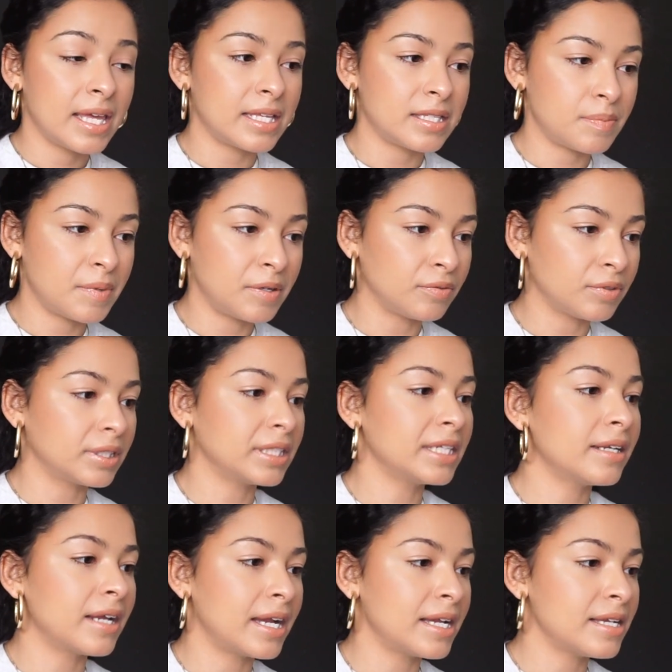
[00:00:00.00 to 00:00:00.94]
it's been
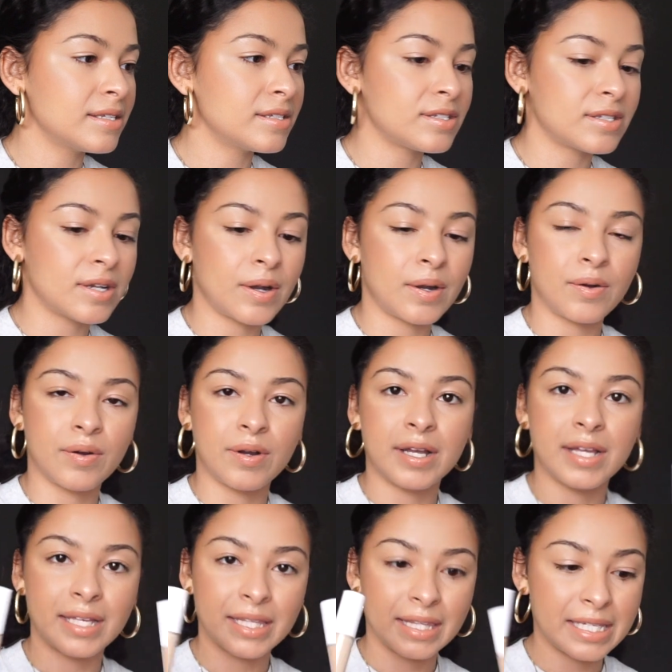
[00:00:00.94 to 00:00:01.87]
really nice,
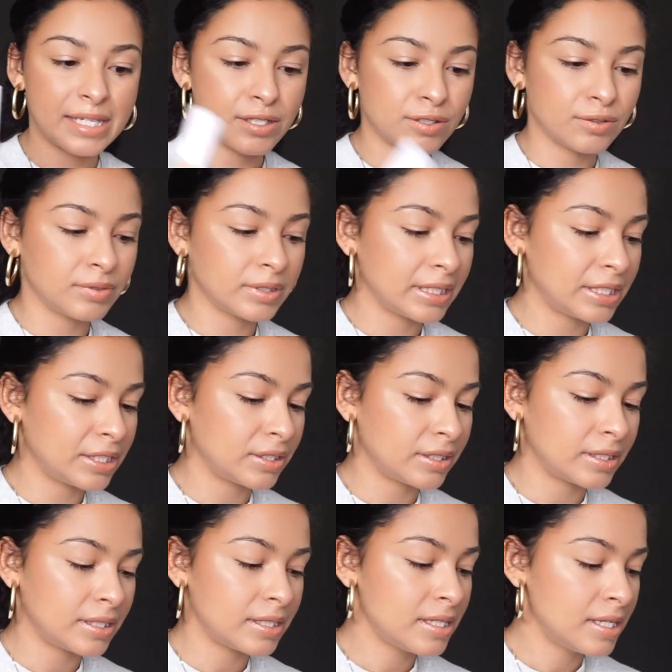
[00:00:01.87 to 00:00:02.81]
so these are really
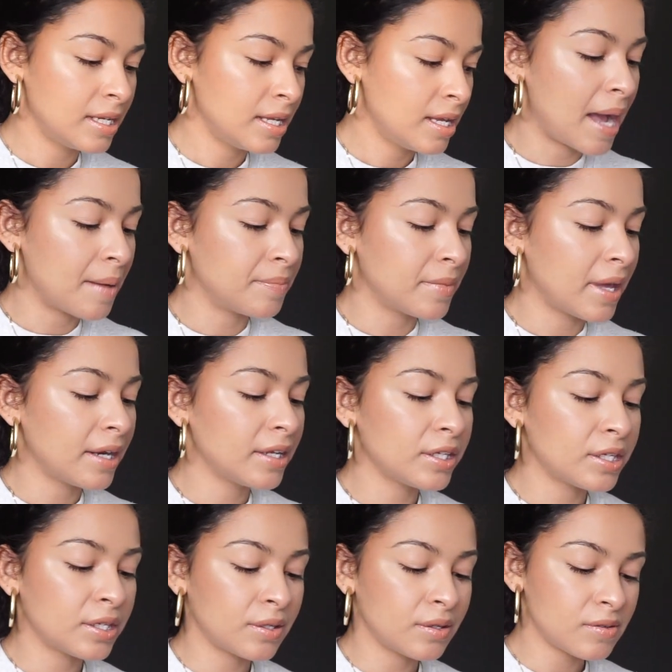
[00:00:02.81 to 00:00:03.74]
good. I'm not
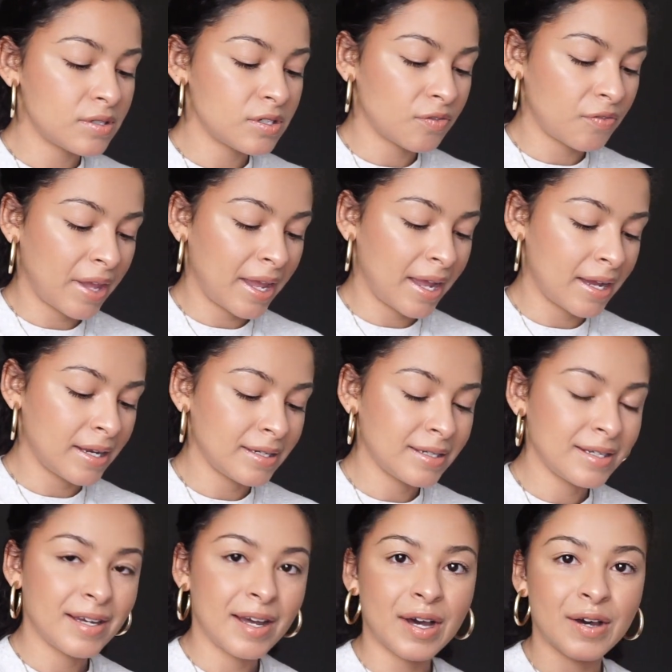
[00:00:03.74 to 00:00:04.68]
a huge
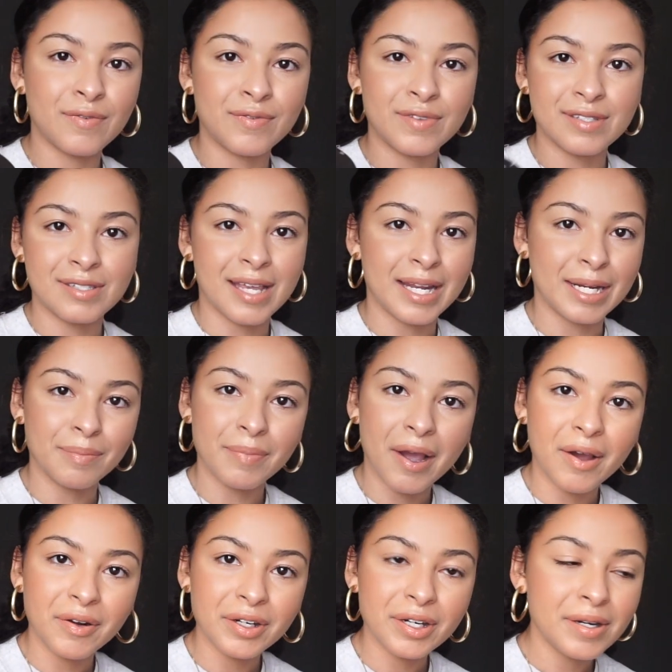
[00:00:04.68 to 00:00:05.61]
fan of the setting
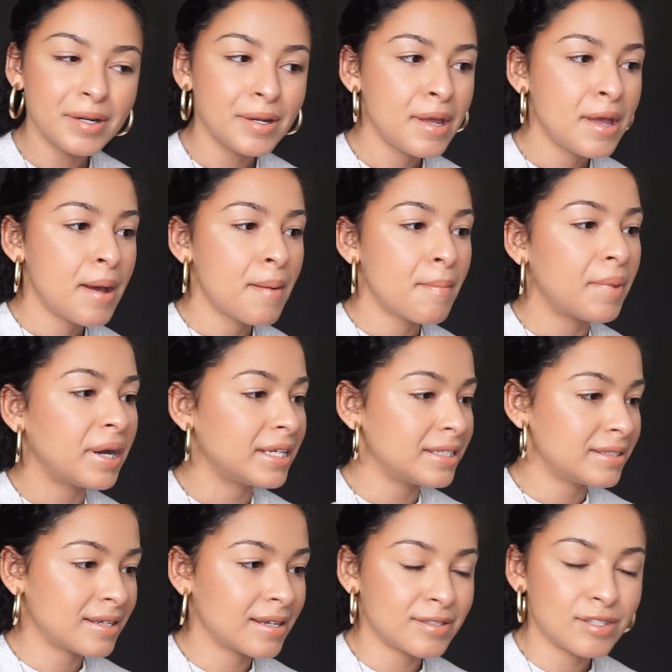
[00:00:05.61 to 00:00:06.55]
powder, but
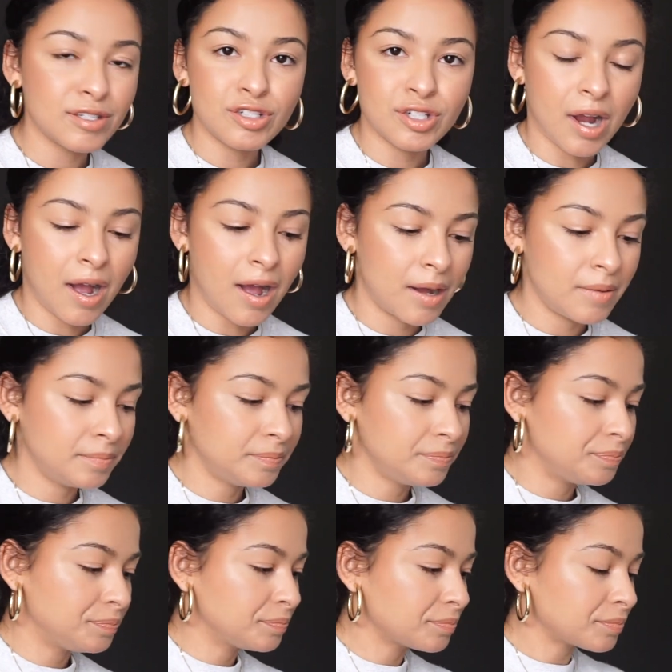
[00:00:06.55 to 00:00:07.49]
it does the
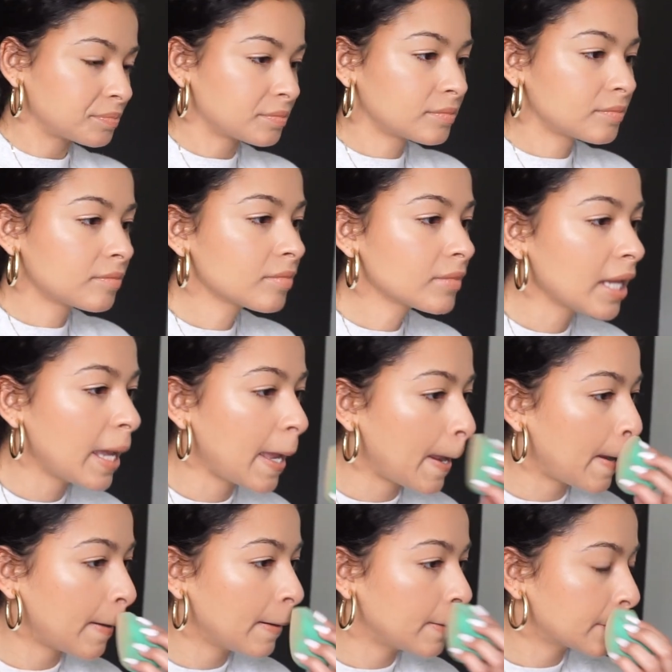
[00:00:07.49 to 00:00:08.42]
job,
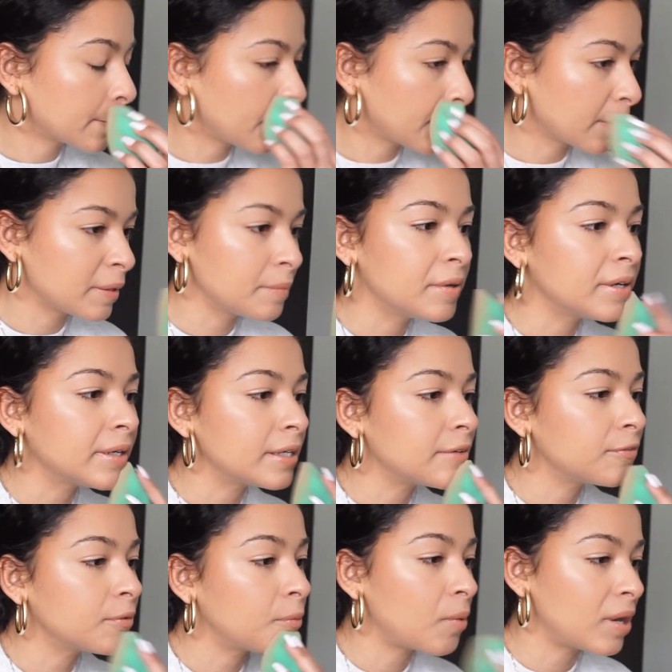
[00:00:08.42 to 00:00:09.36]
and it's really pretty
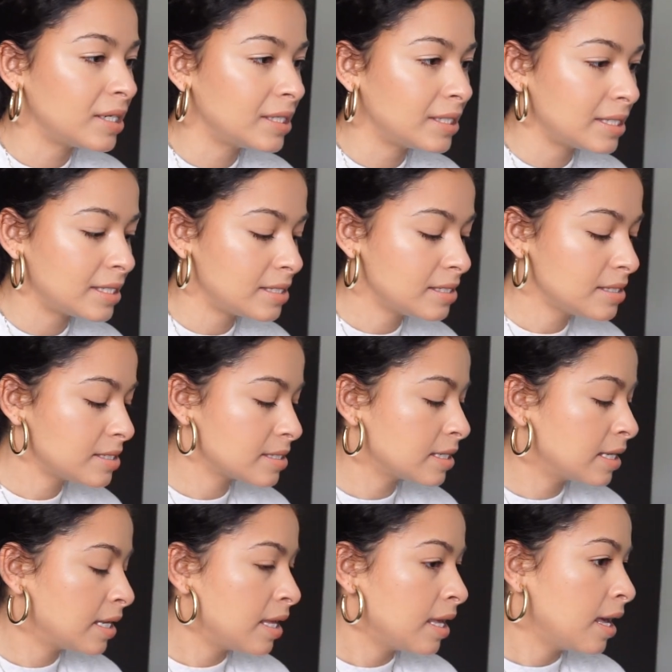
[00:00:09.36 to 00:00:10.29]
for what it
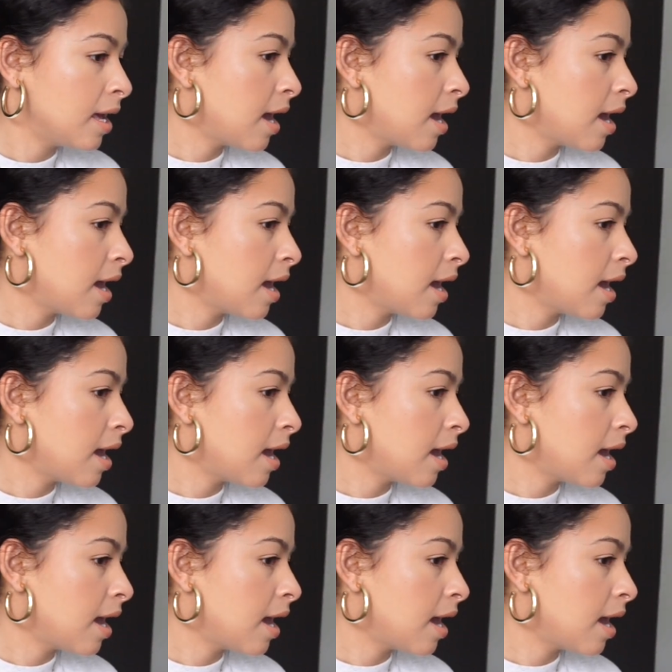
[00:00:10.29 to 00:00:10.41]
is.